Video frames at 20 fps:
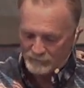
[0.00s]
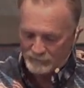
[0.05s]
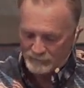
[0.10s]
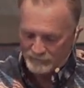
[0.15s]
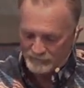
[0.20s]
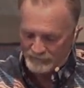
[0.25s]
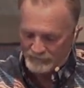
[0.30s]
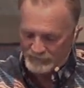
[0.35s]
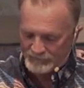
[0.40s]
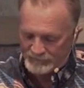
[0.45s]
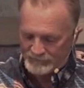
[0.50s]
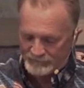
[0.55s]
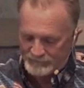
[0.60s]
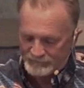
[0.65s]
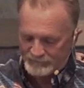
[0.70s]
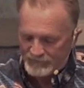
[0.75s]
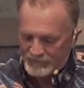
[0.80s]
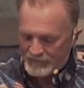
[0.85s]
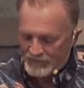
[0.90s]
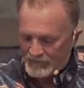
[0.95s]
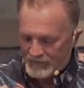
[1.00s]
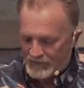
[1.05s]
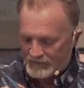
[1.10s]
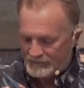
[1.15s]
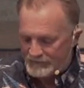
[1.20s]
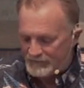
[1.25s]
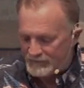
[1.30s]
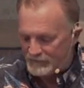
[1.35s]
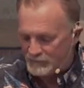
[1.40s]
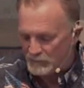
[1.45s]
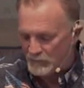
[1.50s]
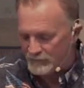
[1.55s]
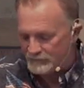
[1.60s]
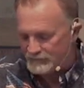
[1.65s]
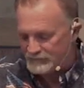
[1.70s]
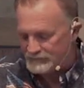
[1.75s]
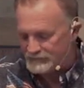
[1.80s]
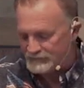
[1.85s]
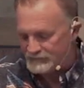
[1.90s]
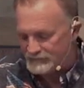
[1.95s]
ravines and in the
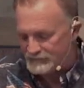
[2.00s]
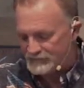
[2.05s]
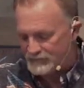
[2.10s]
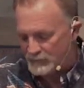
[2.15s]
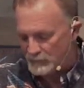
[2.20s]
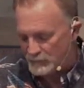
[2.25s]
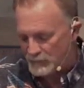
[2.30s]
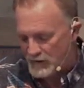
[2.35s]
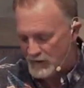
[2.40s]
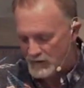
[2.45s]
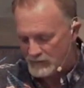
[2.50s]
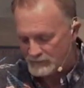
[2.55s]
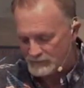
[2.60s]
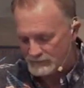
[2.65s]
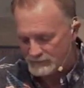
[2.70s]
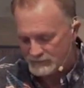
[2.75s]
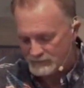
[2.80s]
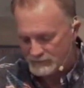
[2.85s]
crevices in the rocks